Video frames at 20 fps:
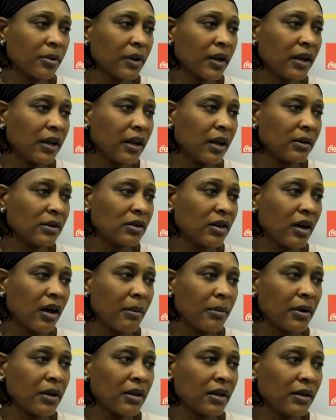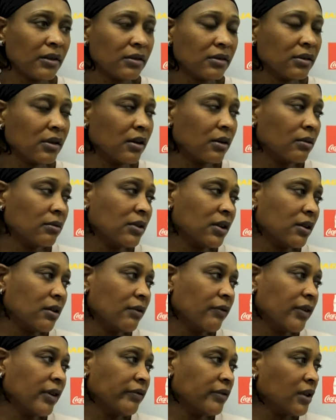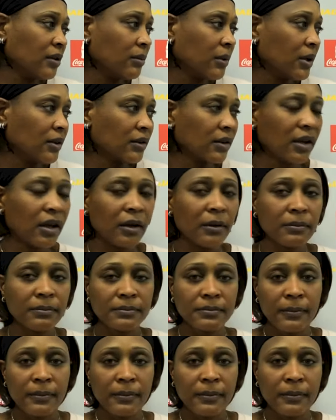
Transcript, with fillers: playing that job at least you know 10 to 15 minutes a game.